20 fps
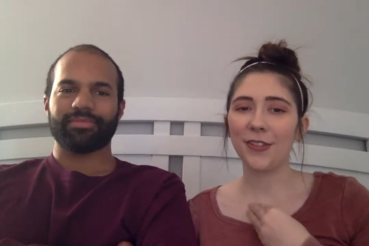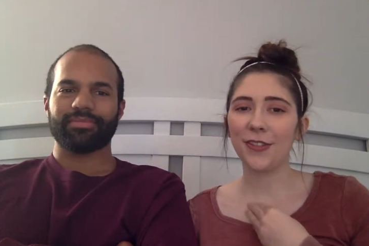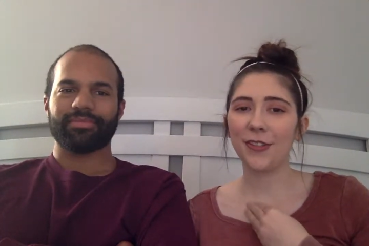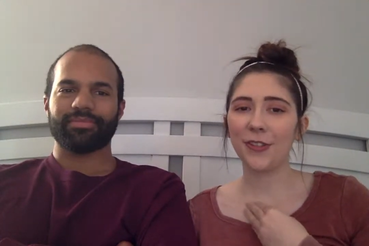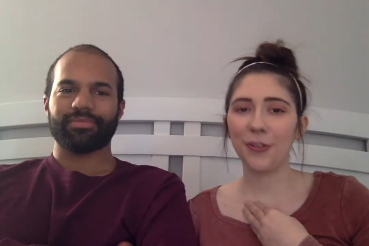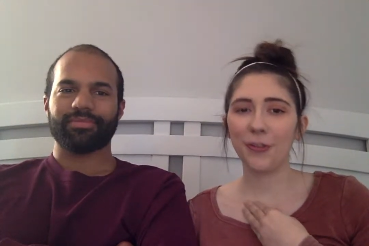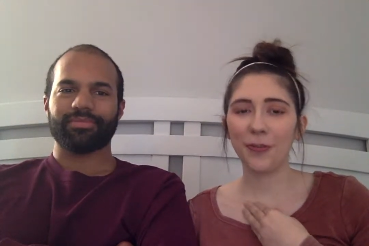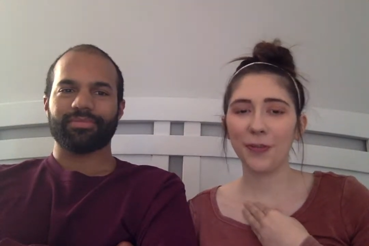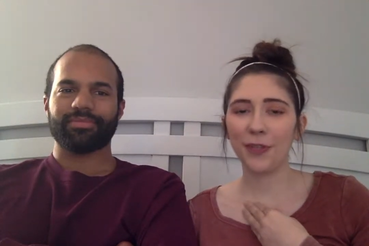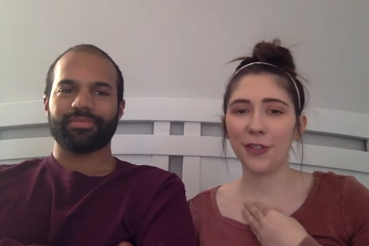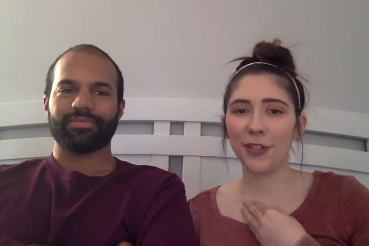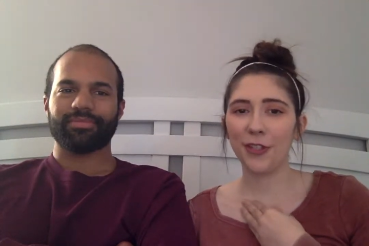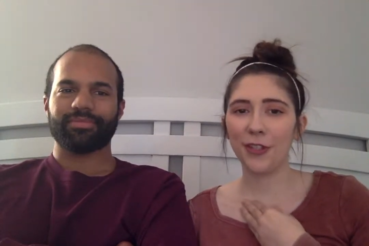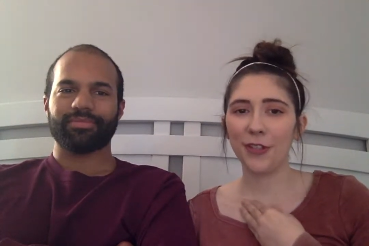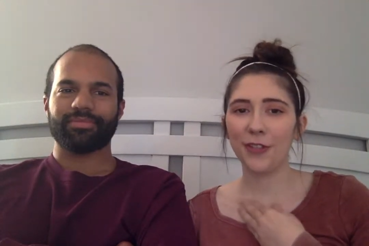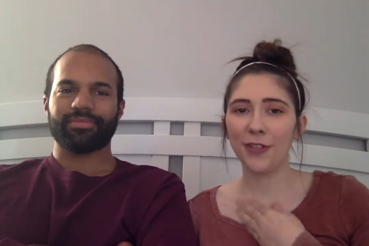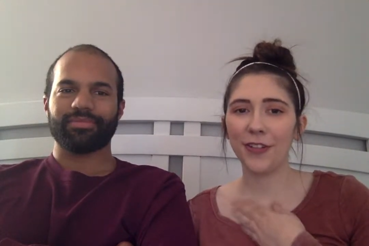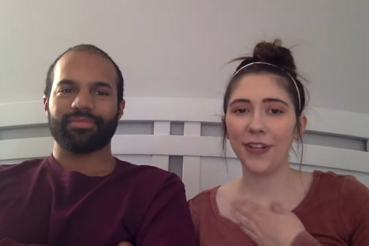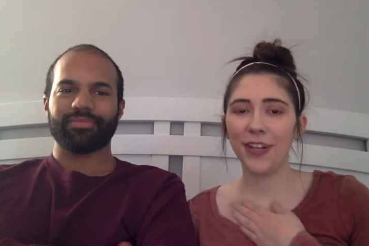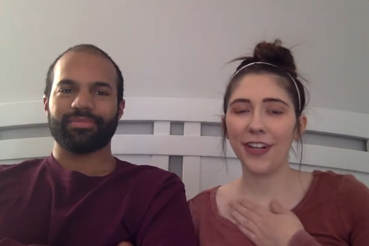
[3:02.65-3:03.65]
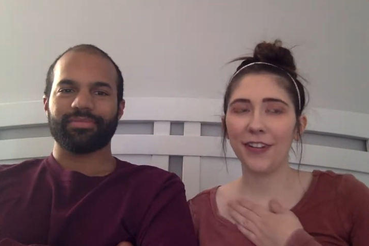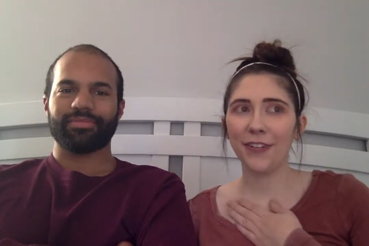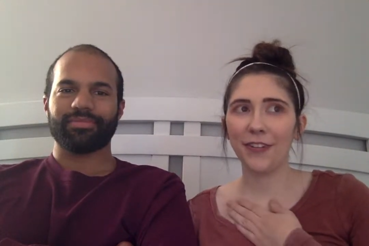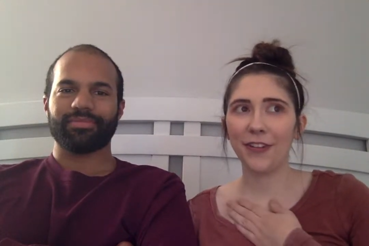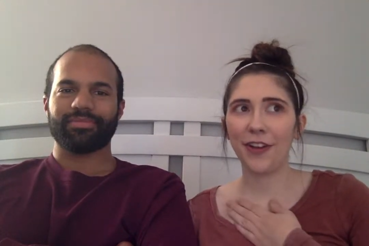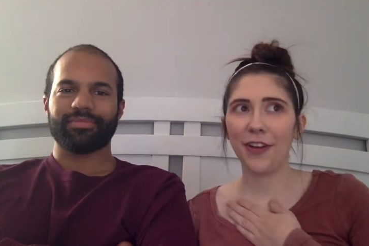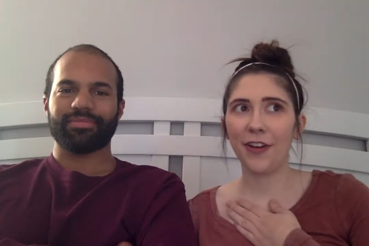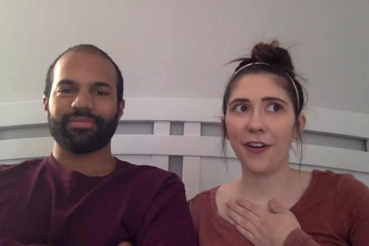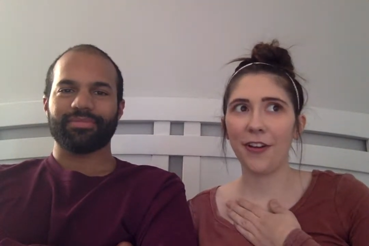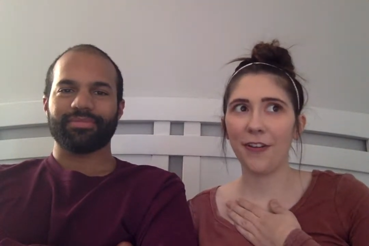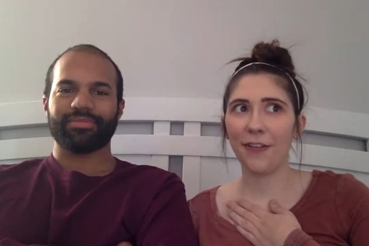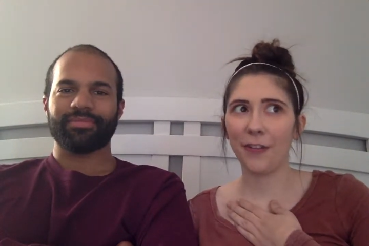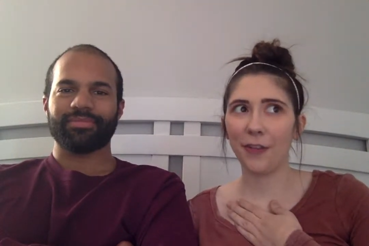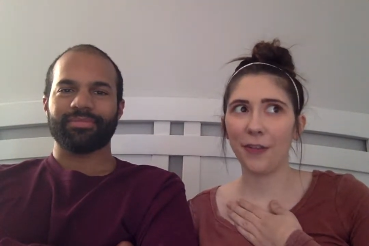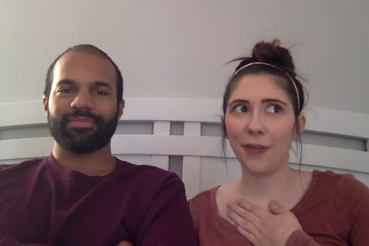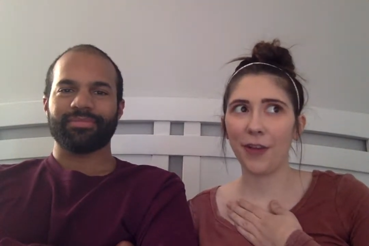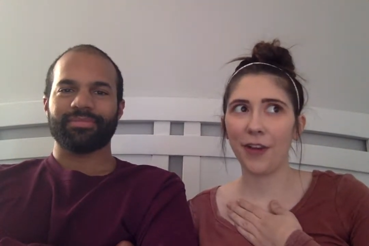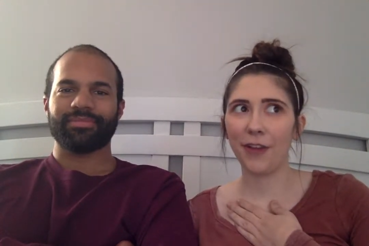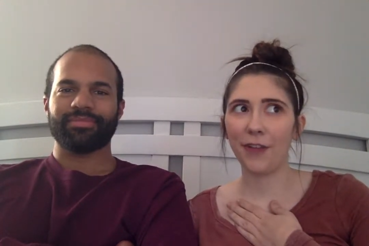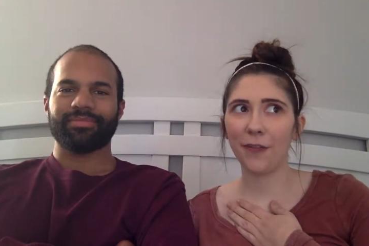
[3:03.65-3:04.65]
Speaker 1: super cute and I don't know how I feel
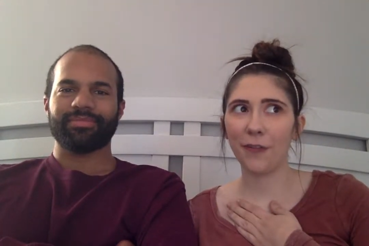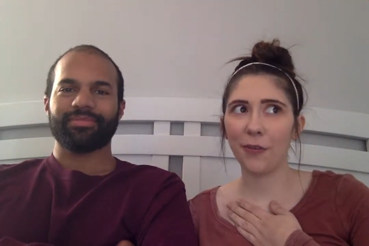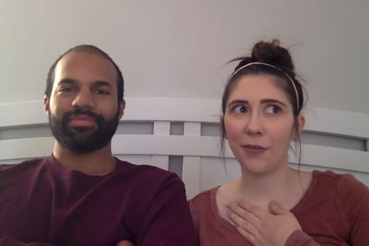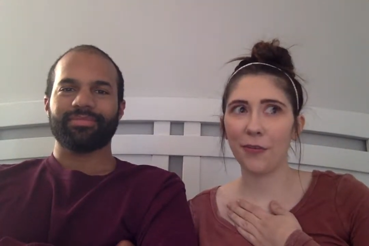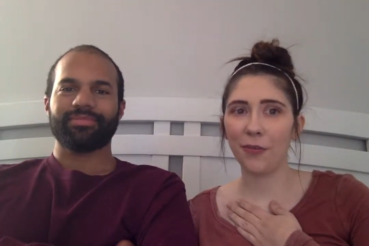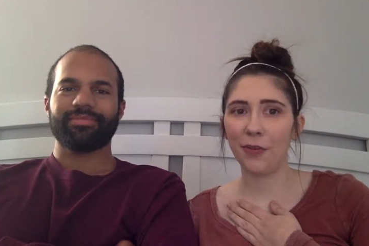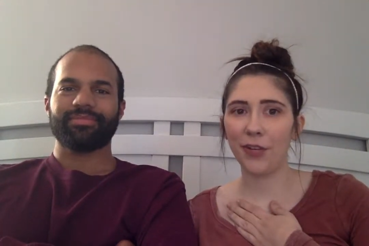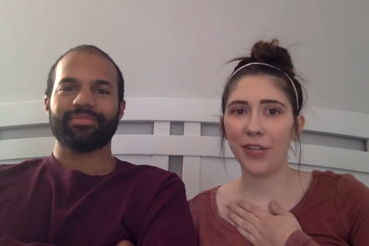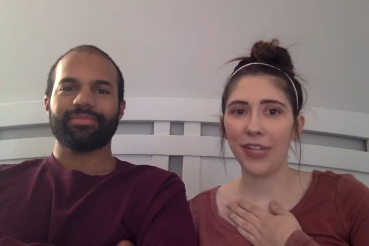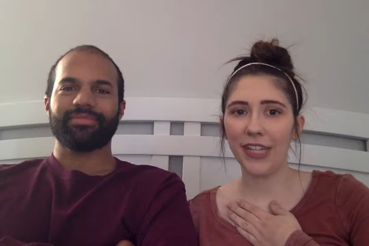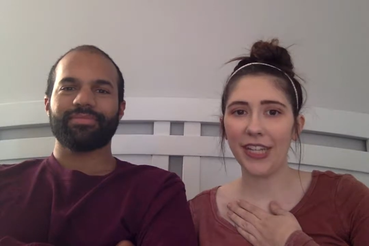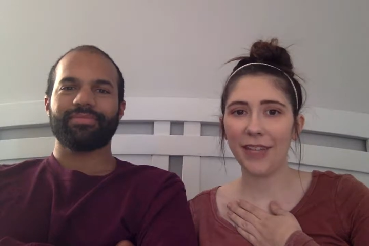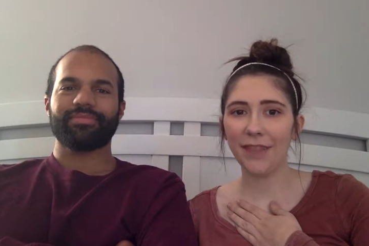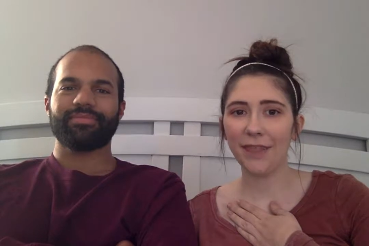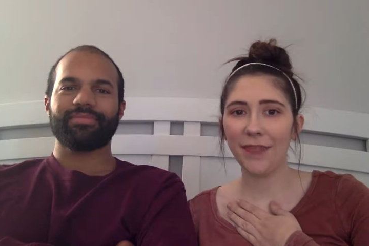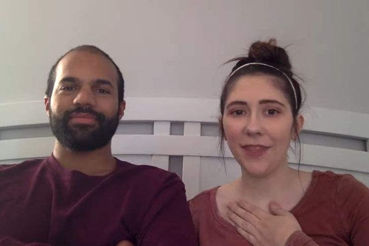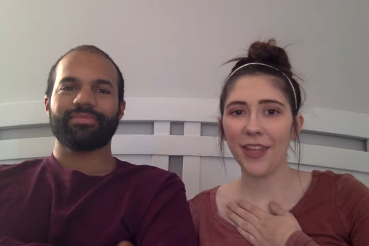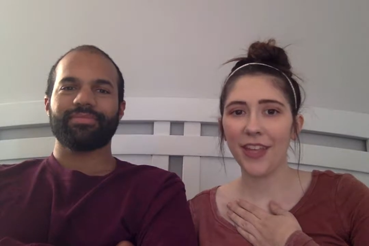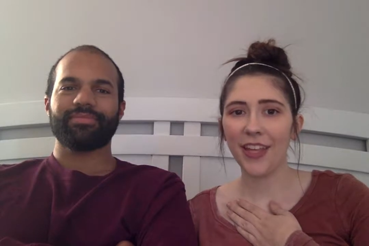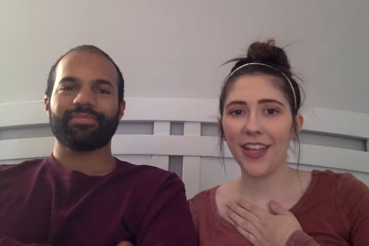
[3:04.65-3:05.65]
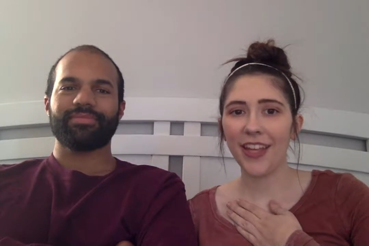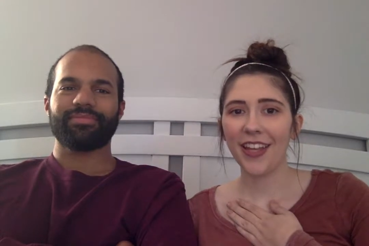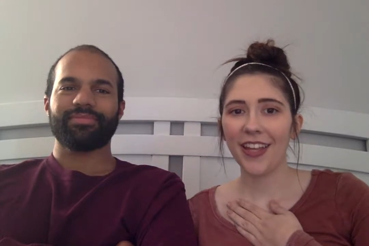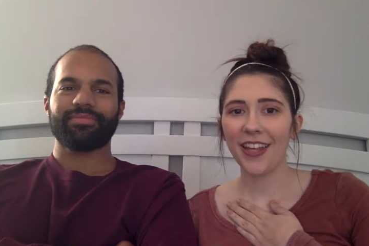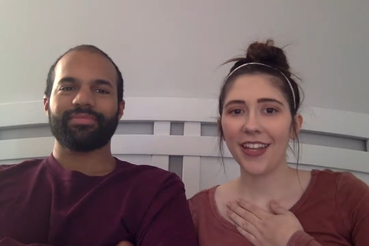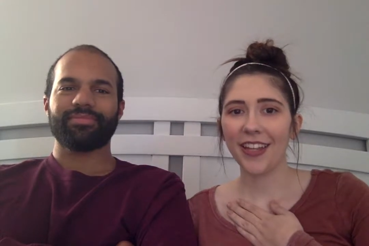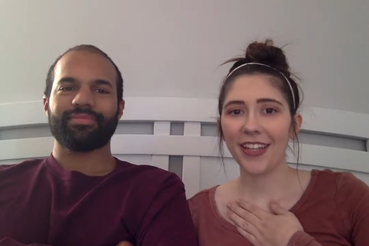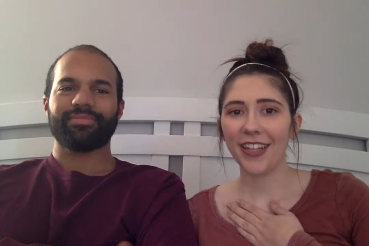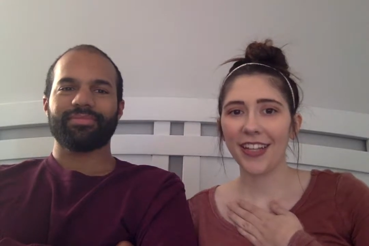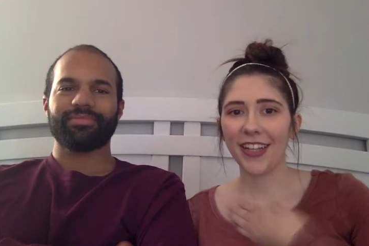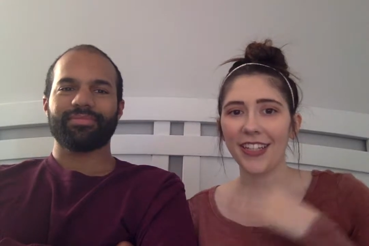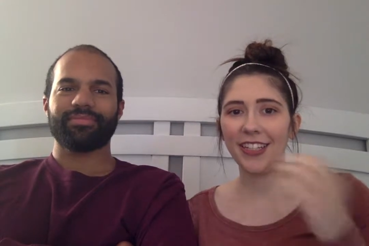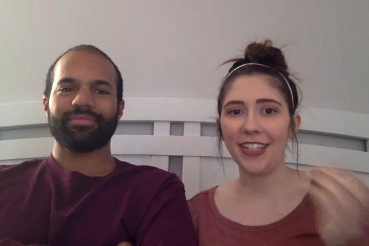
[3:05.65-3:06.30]
about it for a boy name. Like a